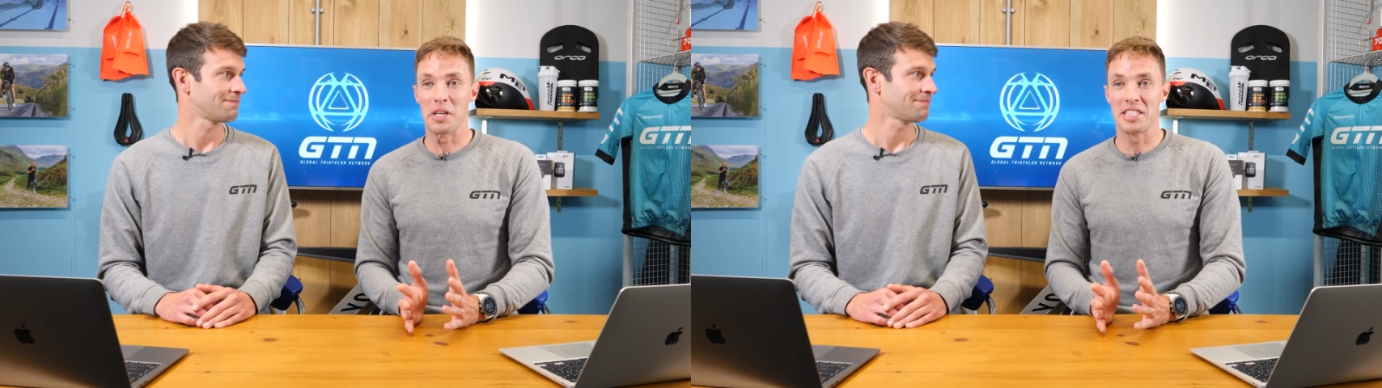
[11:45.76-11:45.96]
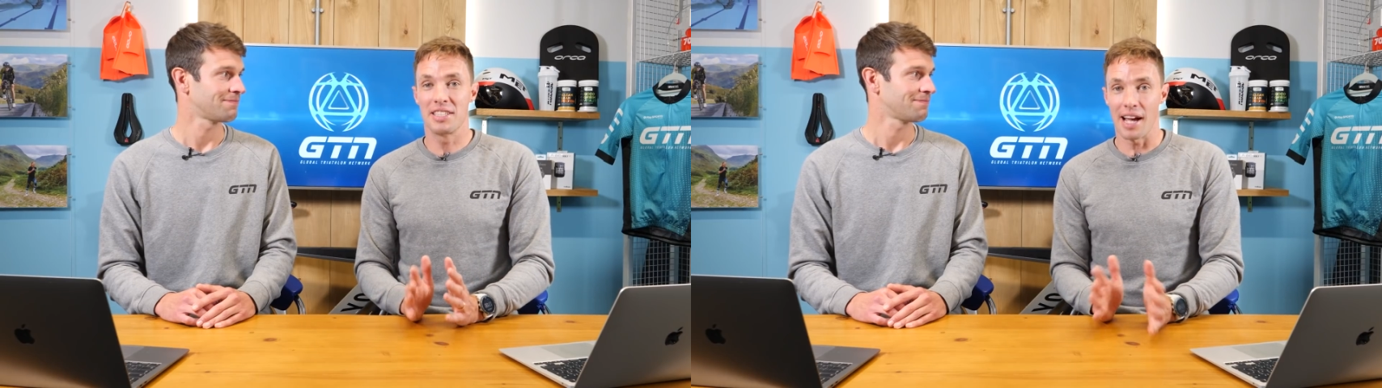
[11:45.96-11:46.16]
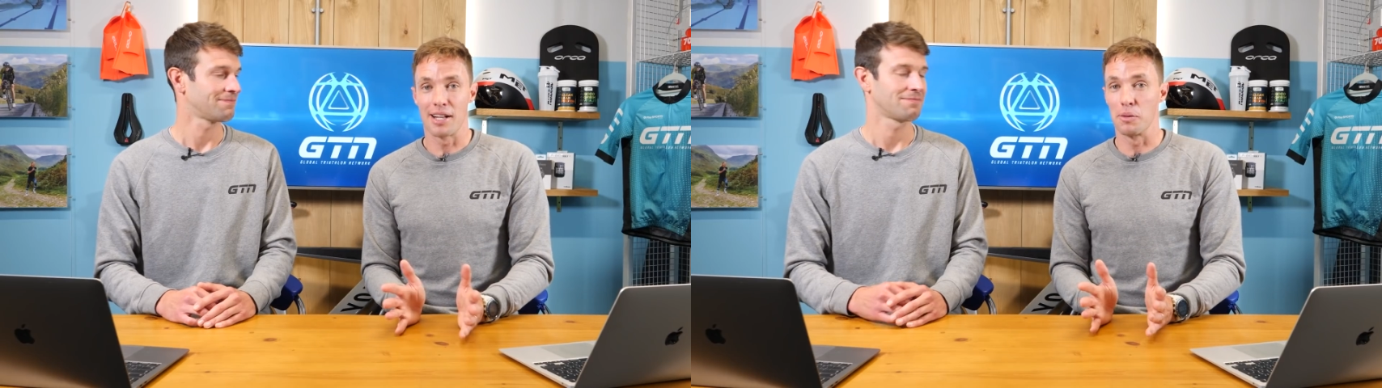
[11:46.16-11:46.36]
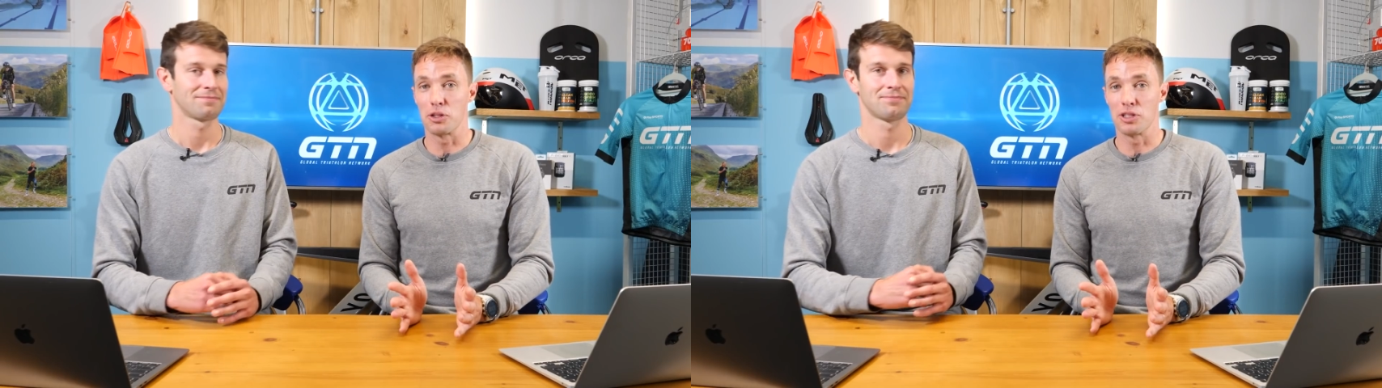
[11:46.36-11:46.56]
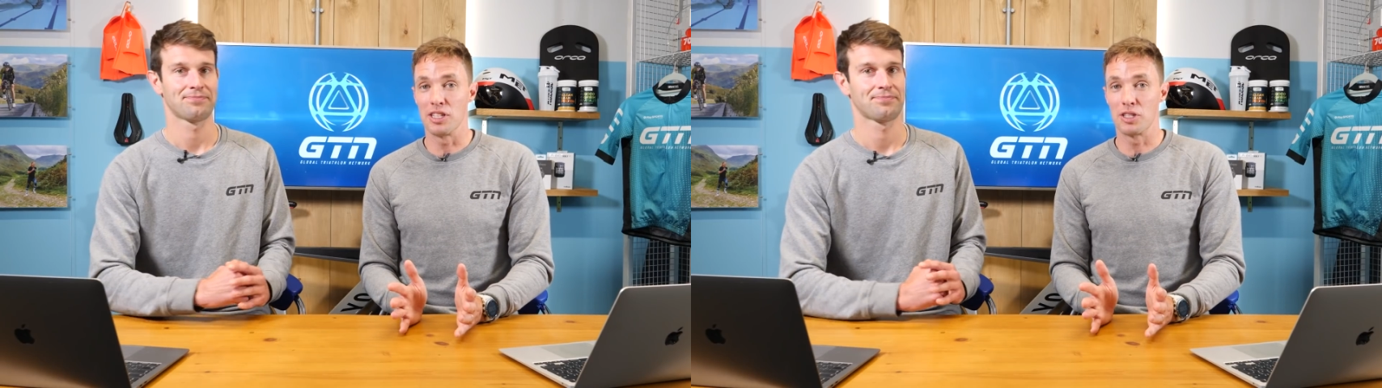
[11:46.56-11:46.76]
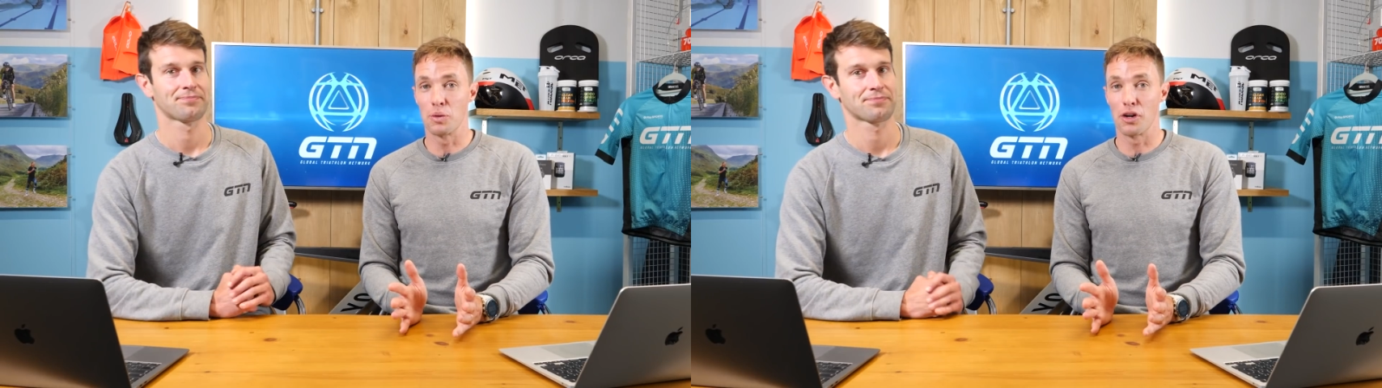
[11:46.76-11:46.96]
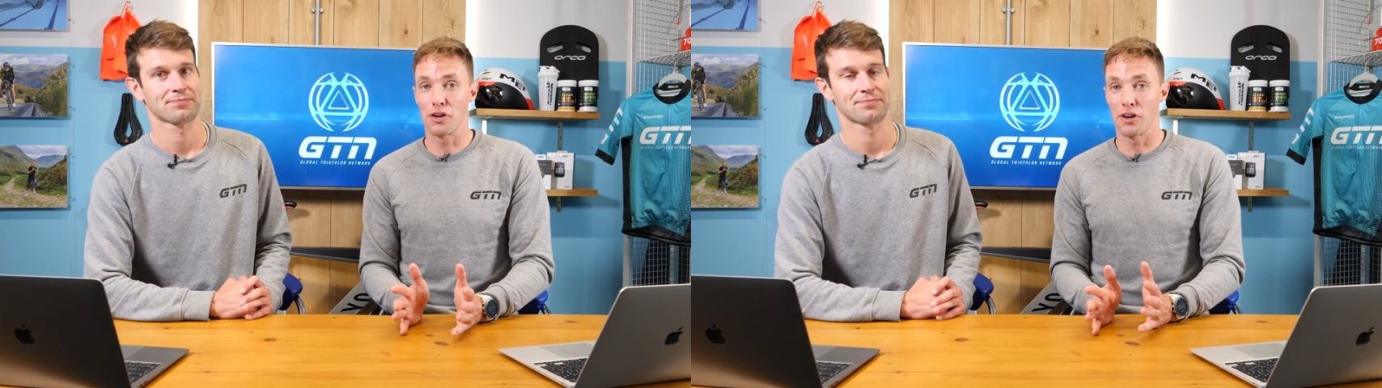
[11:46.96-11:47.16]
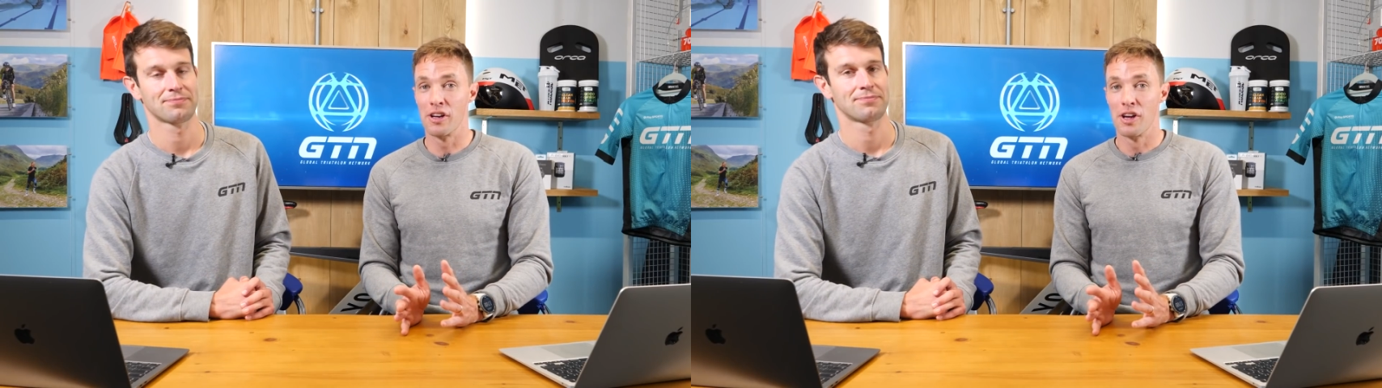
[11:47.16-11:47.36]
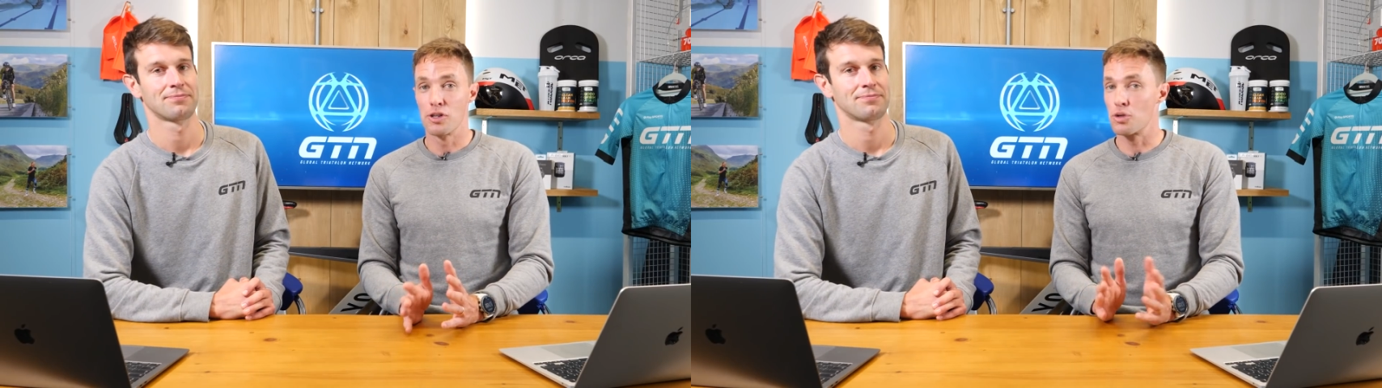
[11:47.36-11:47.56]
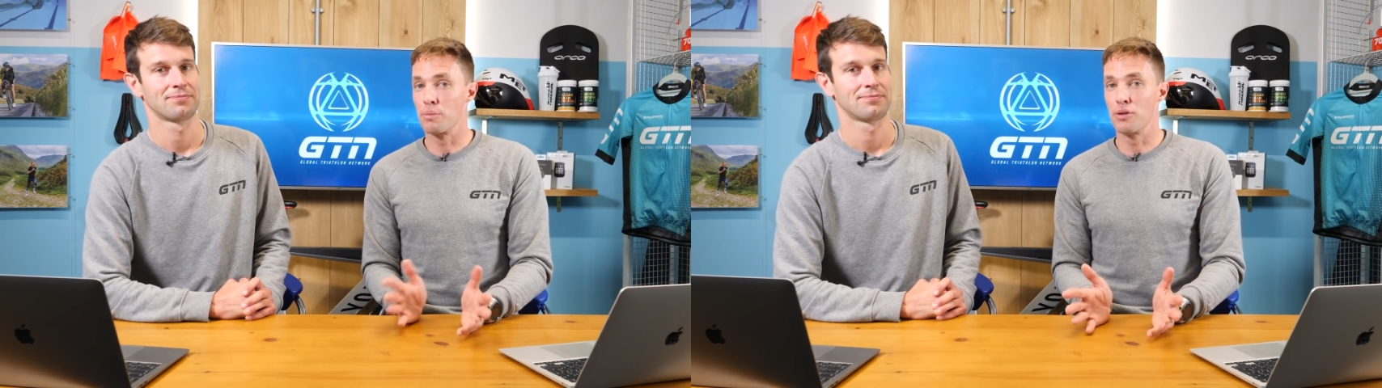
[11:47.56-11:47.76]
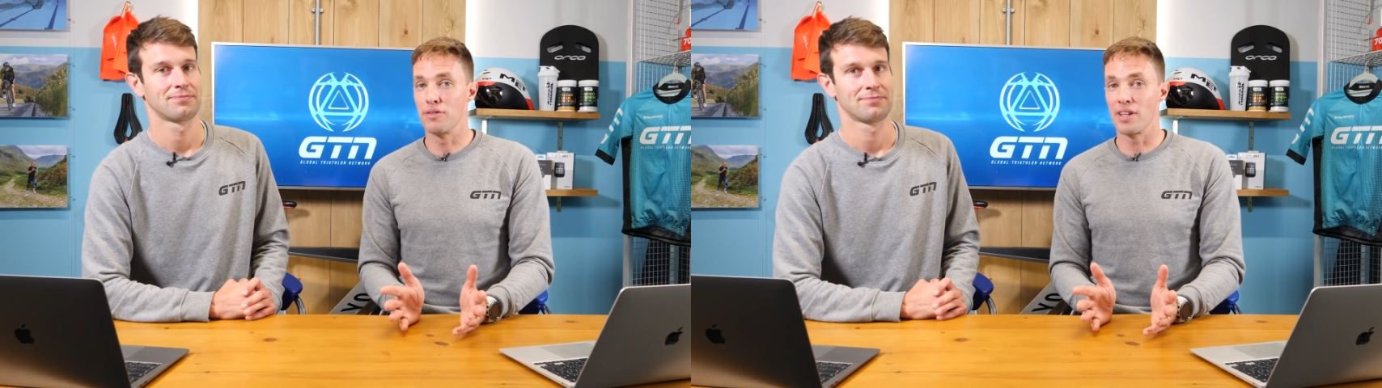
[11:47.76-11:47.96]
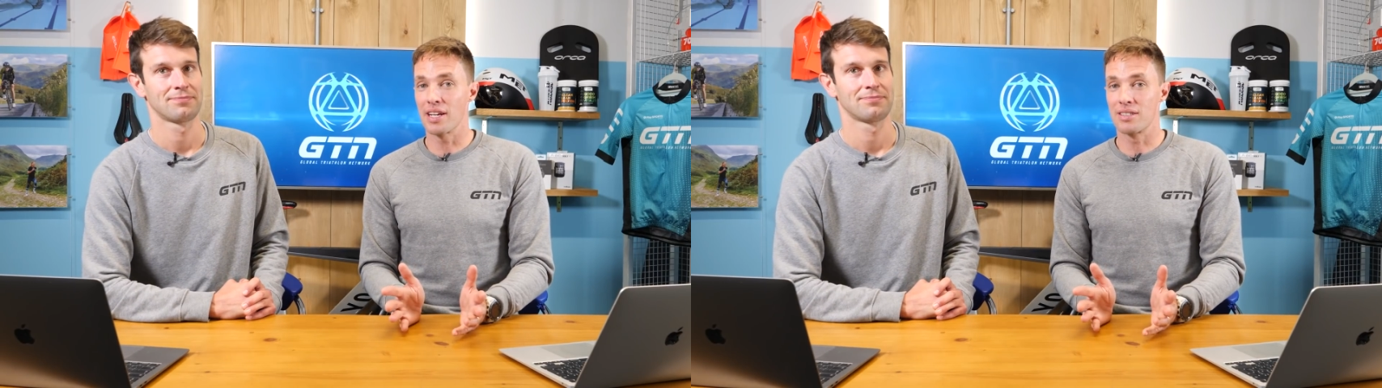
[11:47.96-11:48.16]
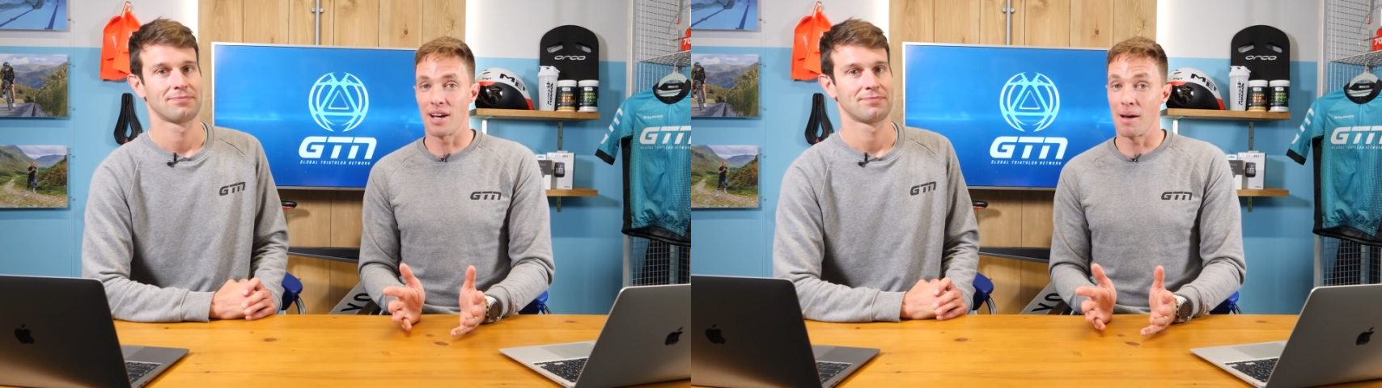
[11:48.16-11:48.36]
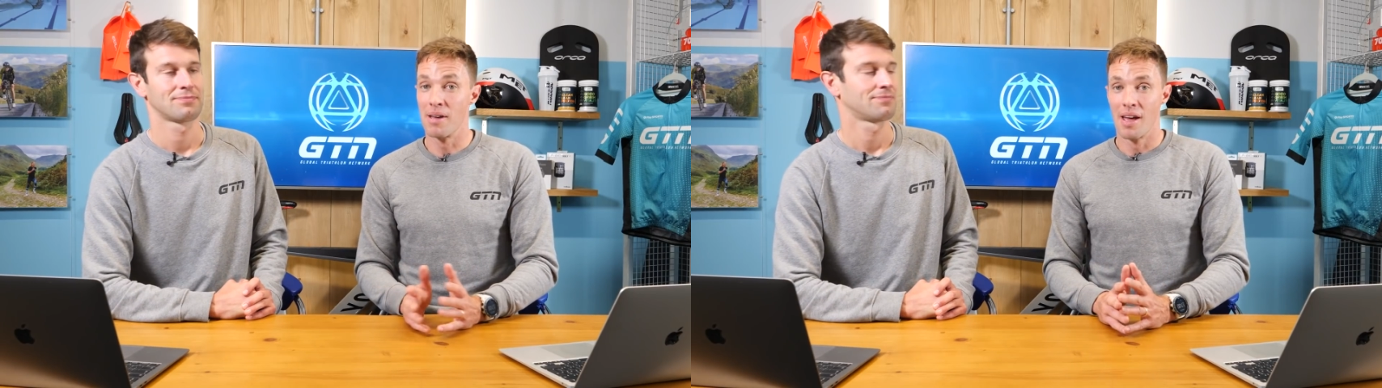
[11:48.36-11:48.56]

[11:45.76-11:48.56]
Speaker 1: exactly what you need to work on to improve the next time